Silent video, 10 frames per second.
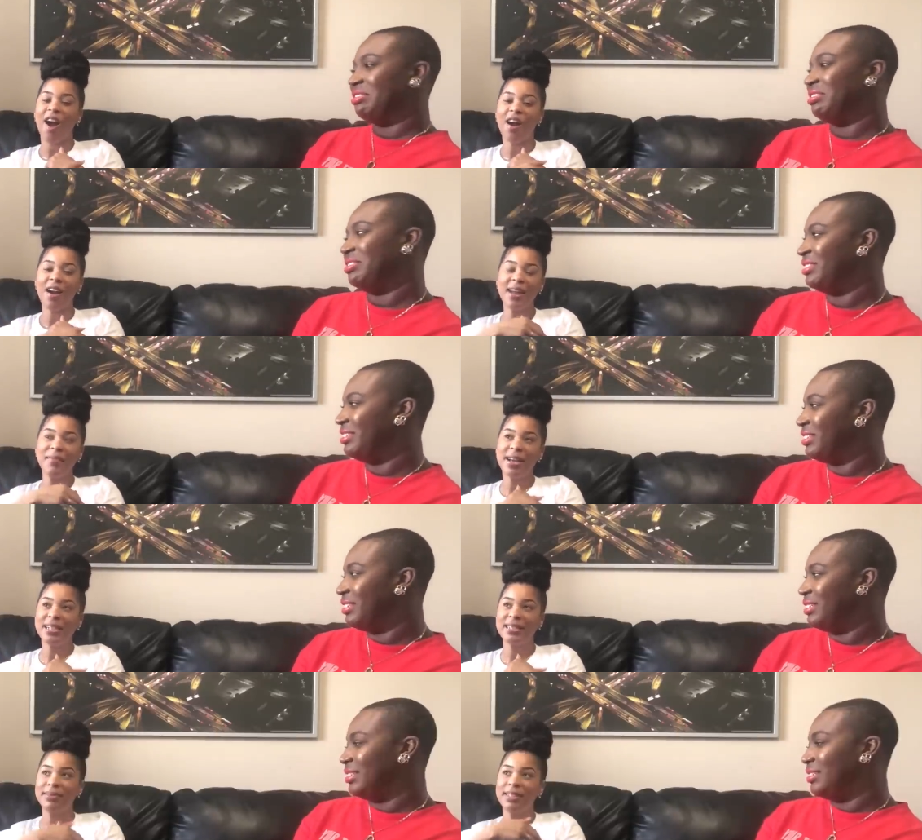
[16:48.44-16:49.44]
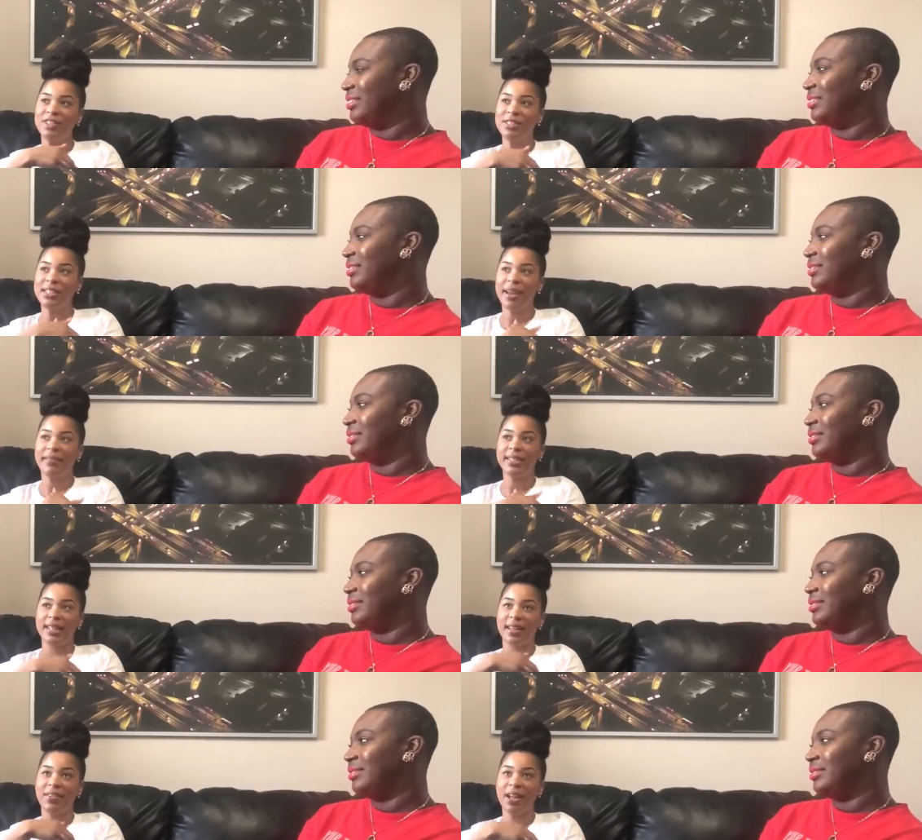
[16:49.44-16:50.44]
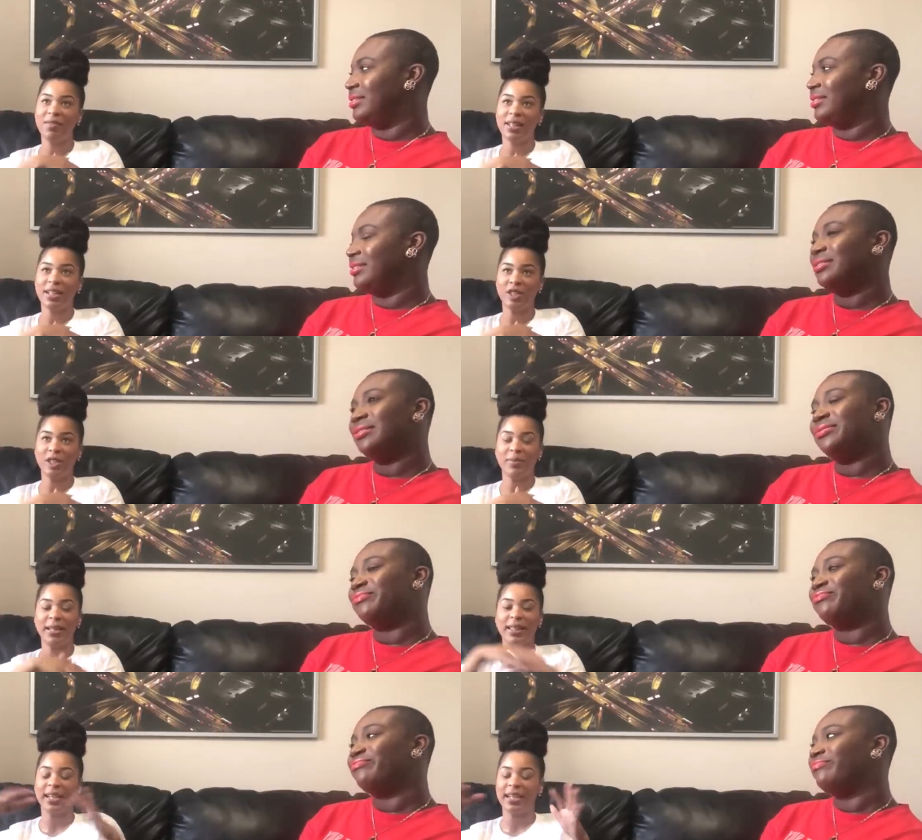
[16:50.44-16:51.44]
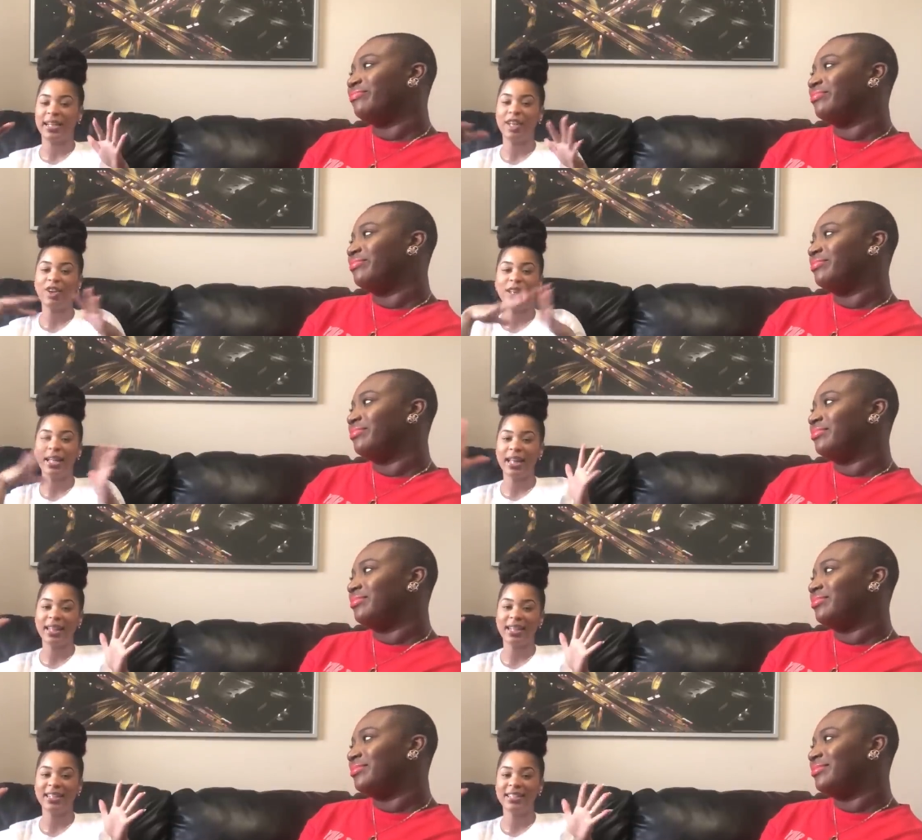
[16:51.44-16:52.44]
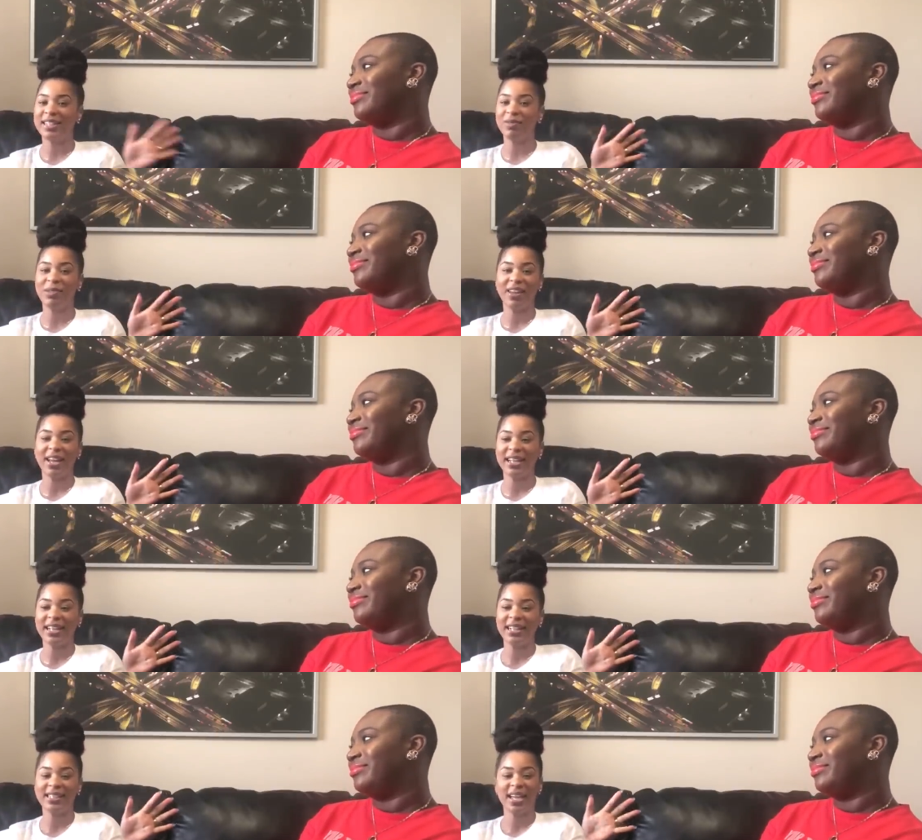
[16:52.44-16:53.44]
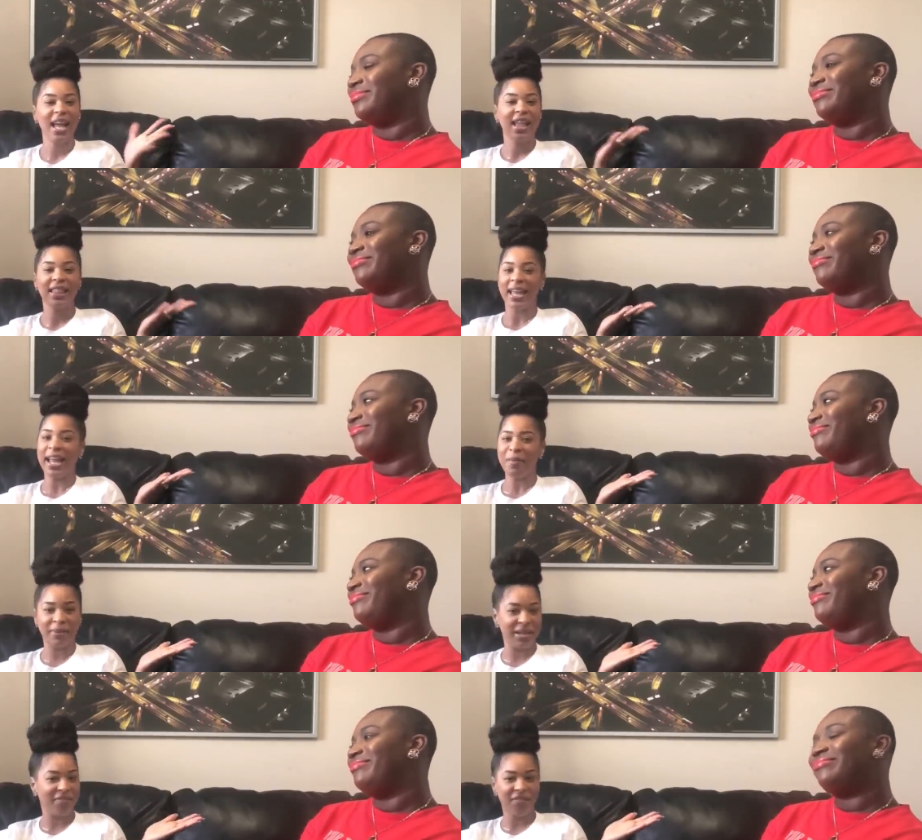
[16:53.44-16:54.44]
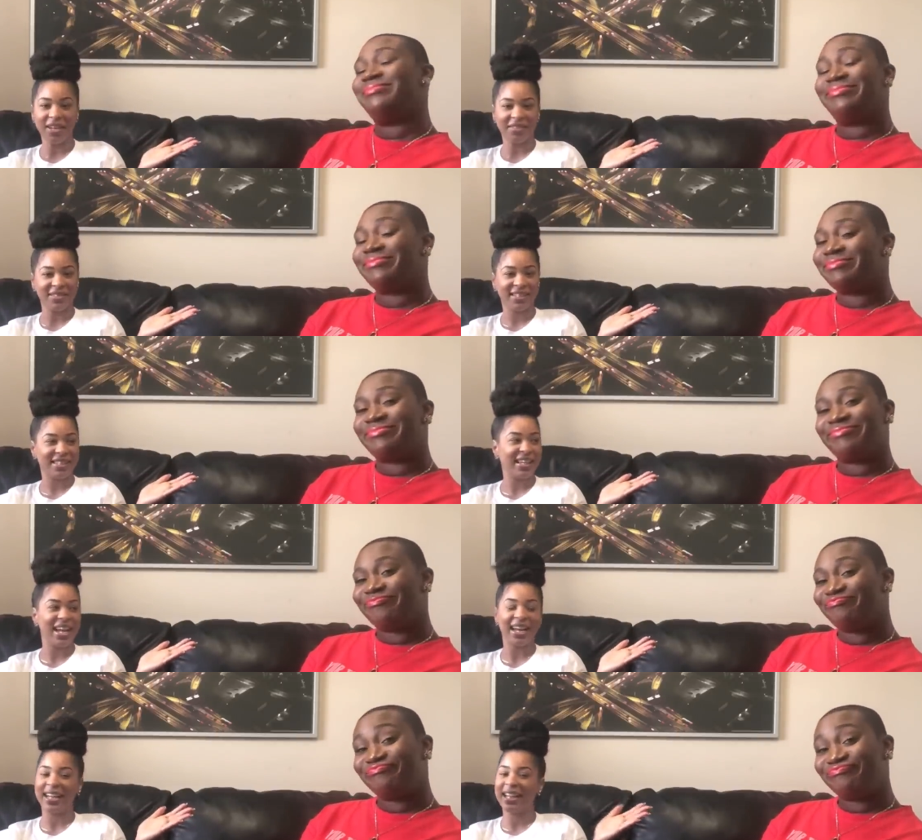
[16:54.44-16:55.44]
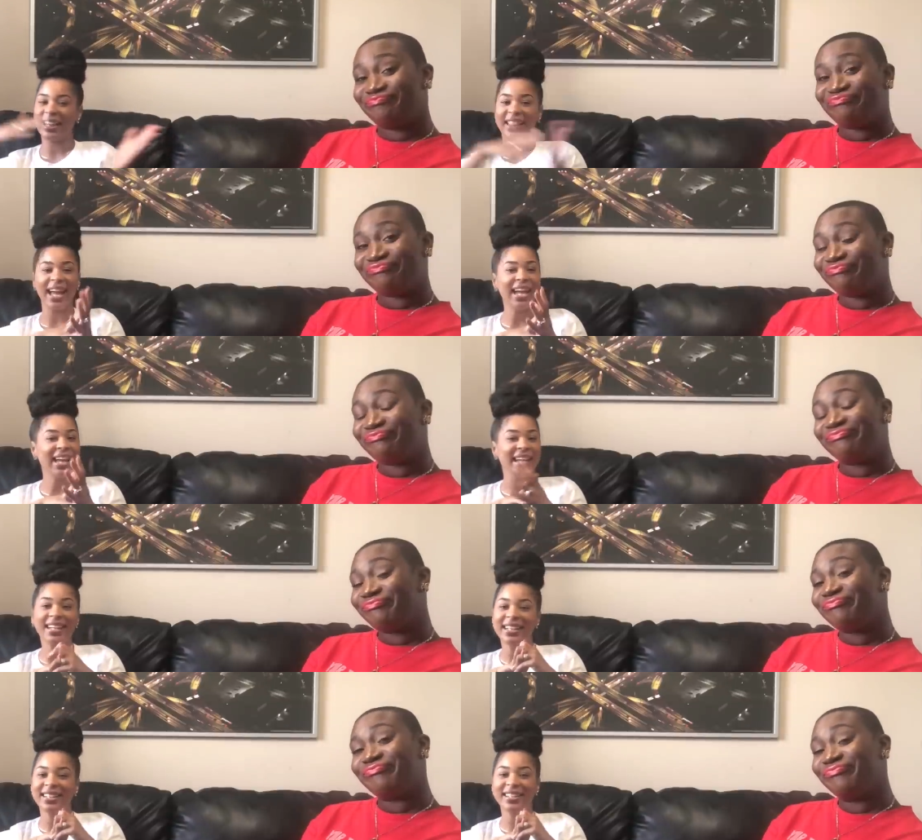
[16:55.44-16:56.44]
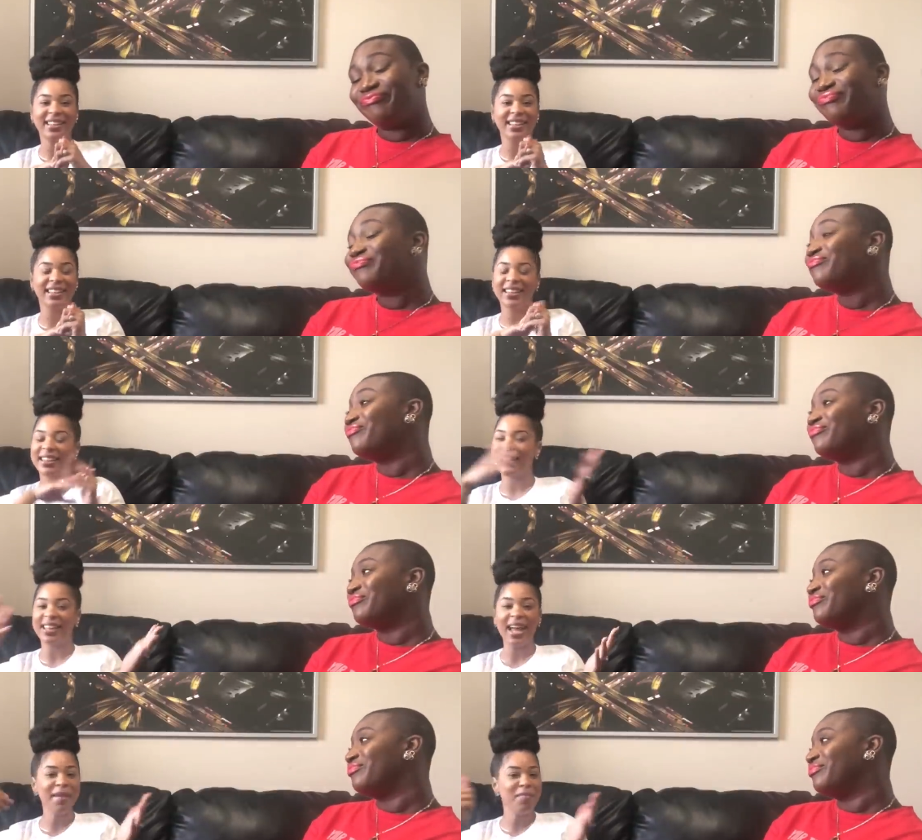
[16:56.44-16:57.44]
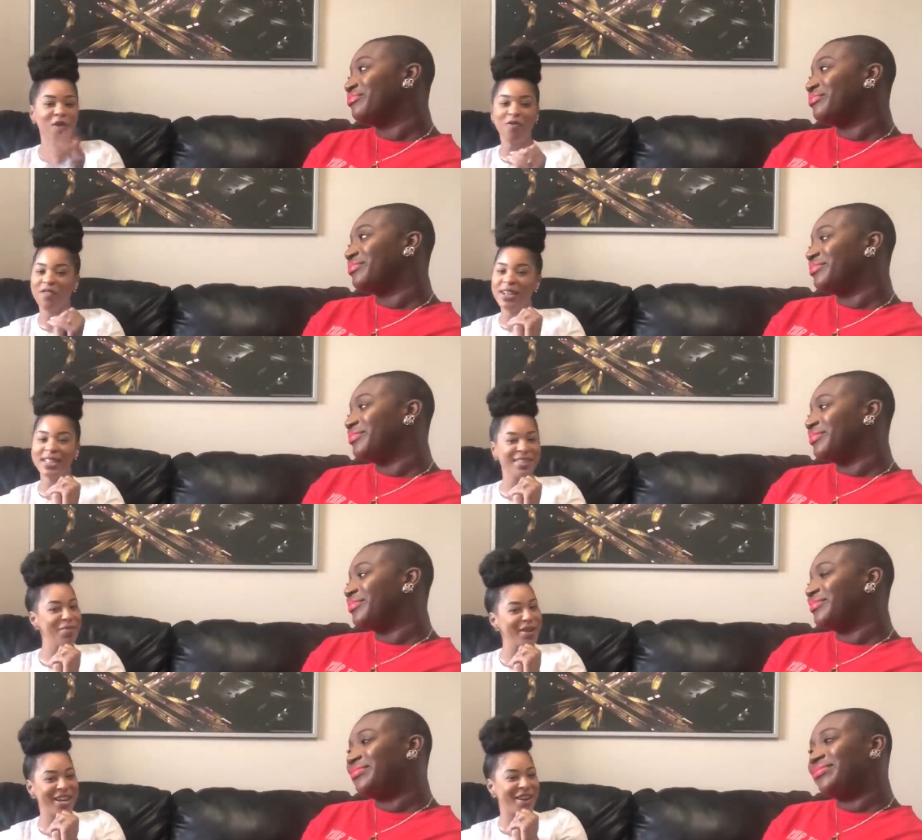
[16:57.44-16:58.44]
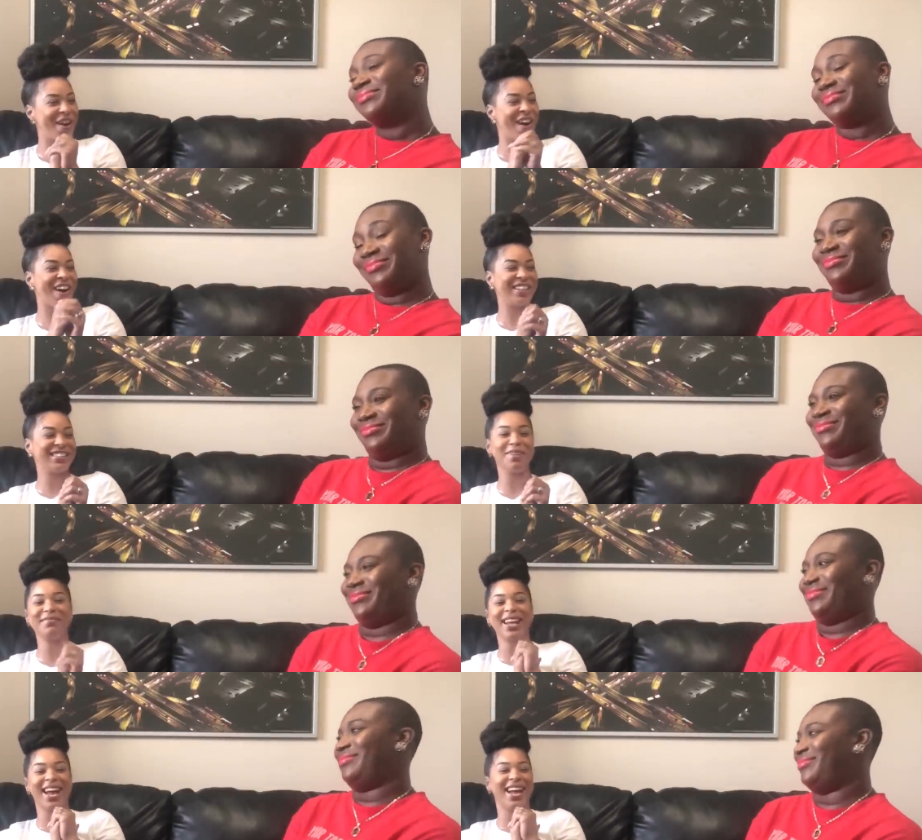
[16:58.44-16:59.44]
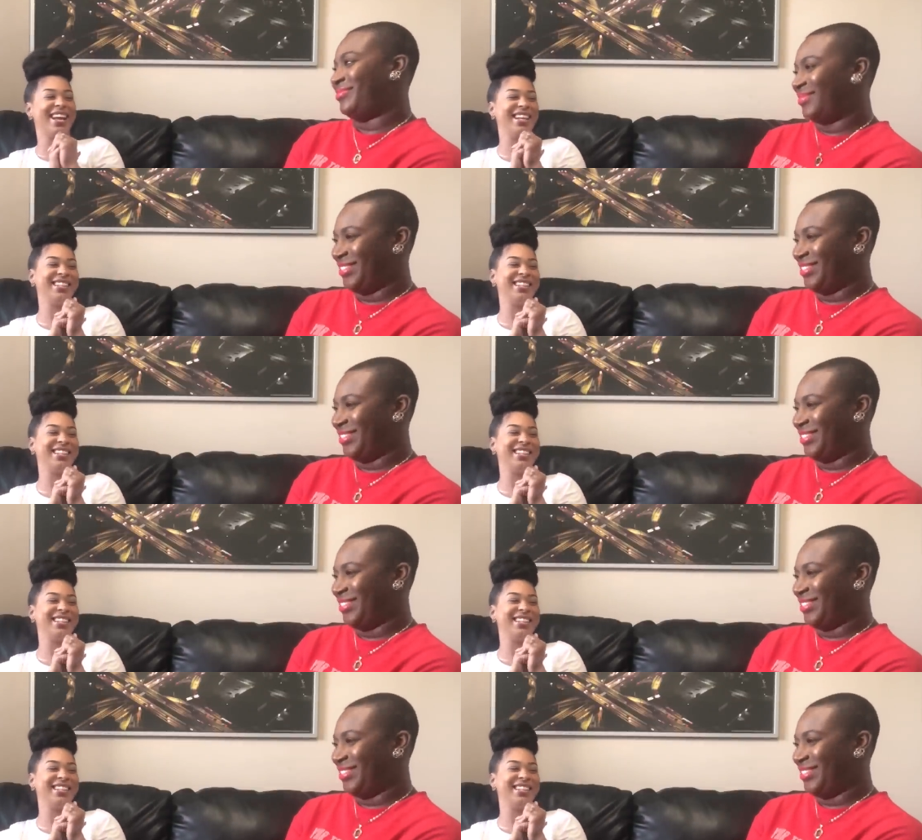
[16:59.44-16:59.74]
Speaker 1: Her and my husband used to have this love-hate relationship. And then here lately, since we've had kids, they are B F Fs. Like, they... Mm-hmm. They more friends than we are some days.